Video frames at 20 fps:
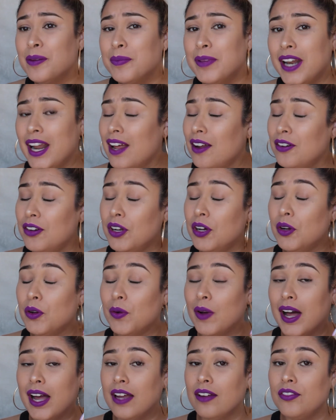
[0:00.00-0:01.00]
But I don't
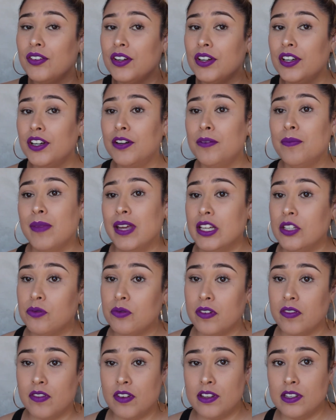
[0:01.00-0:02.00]
know, I've heard
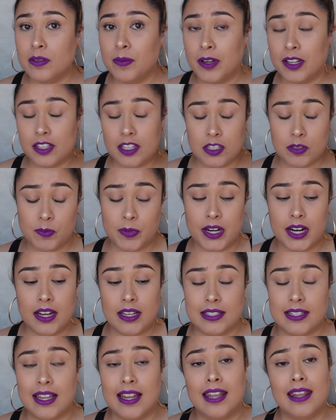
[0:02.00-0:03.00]
mixed reviews about this, but
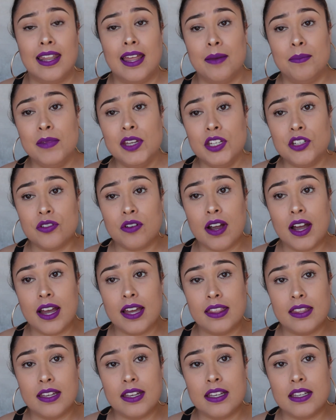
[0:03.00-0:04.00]
I said, let me
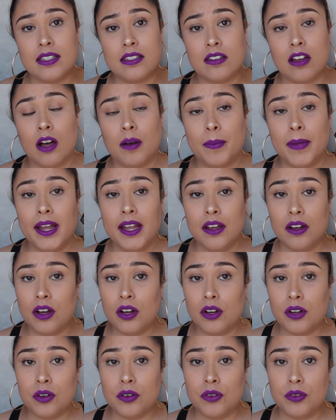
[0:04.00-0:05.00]
try this on my
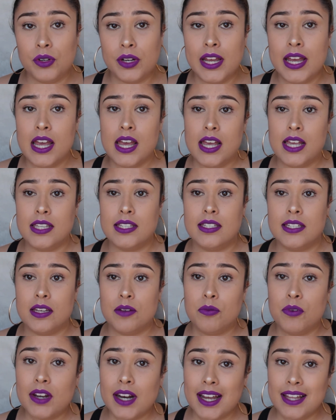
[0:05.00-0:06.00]
own and
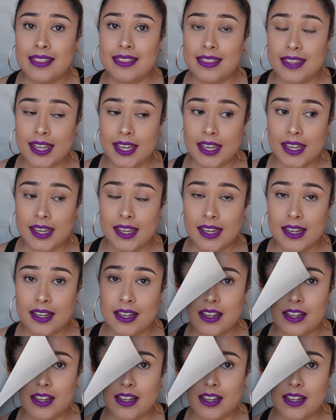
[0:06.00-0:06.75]
see what I think.